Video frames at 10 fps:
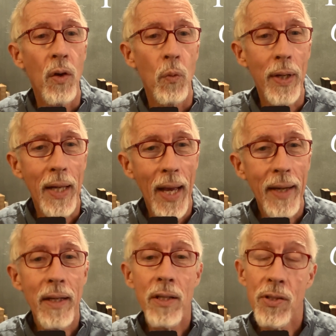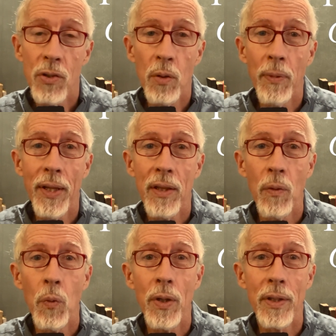We cannot assume that the
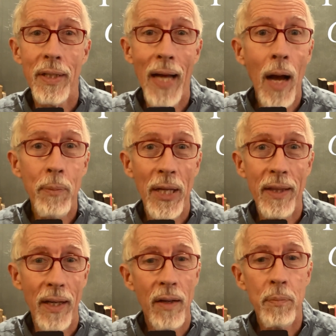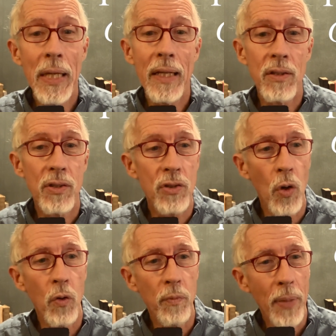word Gabbatha means
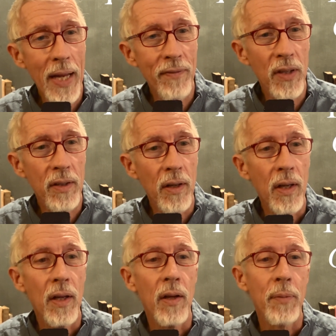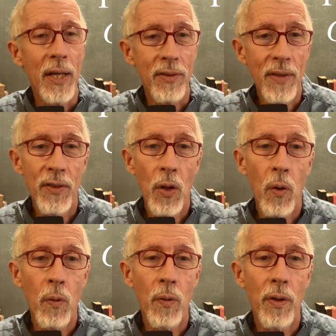stone pavement, because even
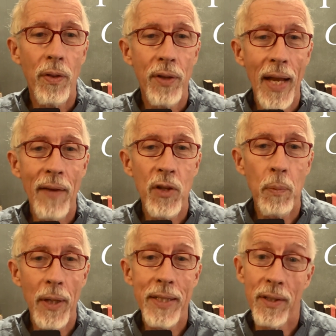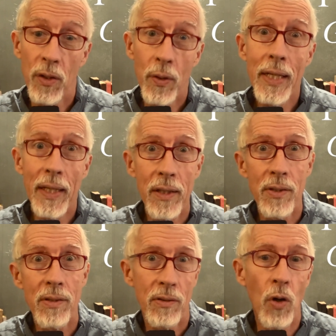though the name of the place in Greek
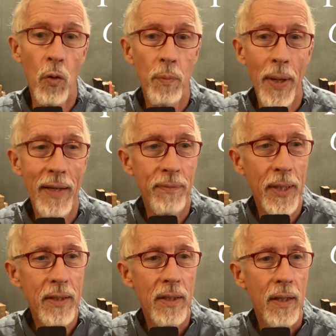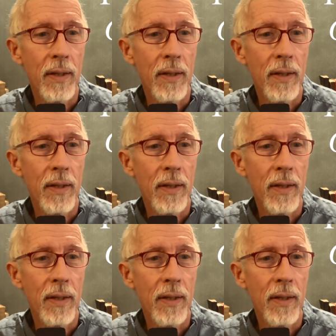is stone pavement,